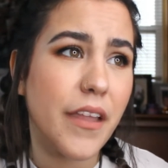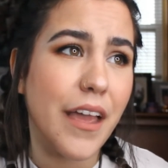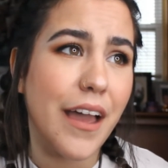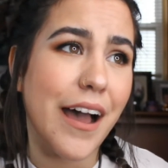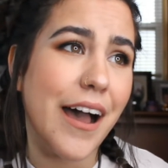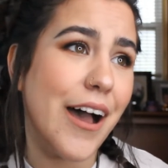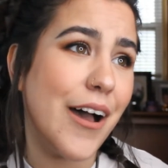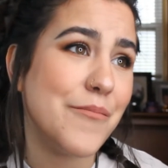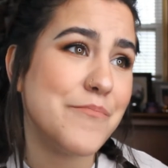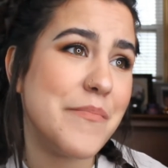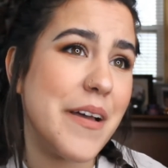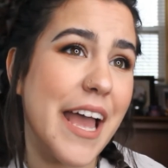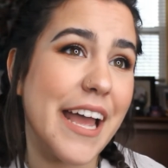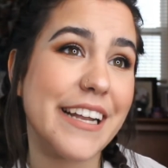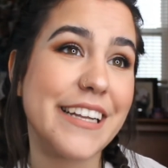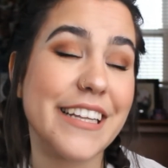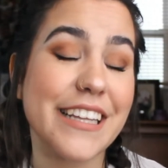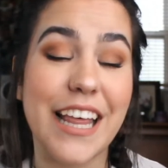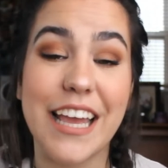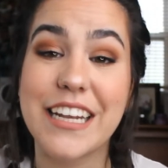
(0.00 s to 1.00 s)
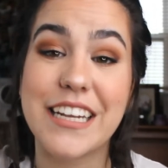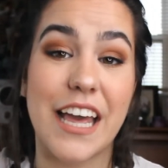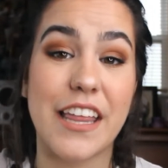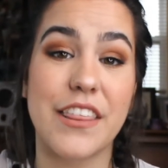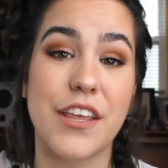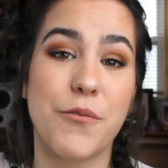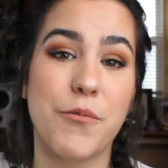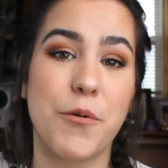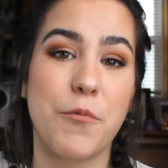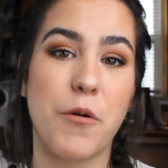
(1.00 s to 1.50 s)
Um, and like
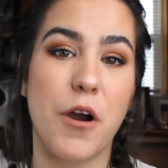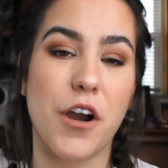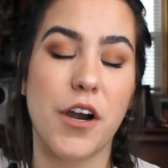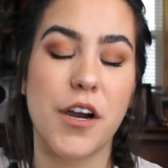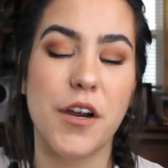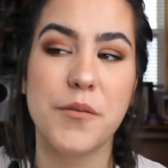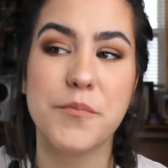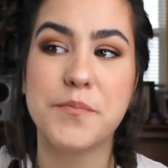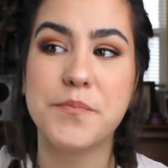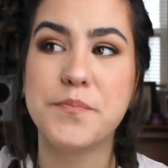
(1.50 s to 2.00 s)
nothing would work.